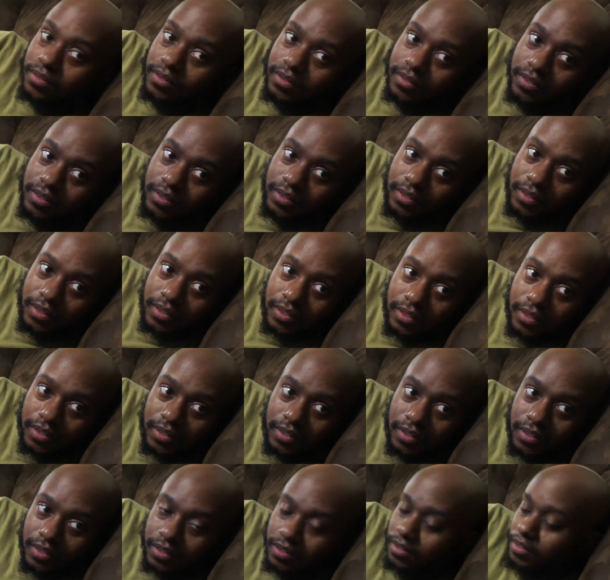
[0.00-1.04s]
So what are we doing?
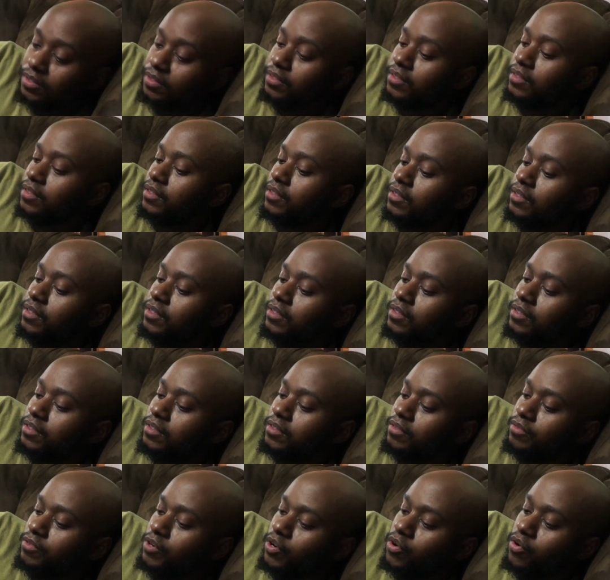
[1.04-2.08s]

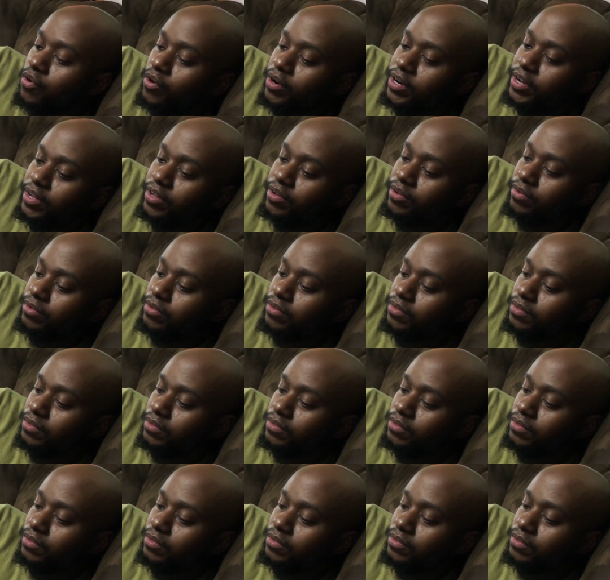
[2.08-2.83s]
Recording you.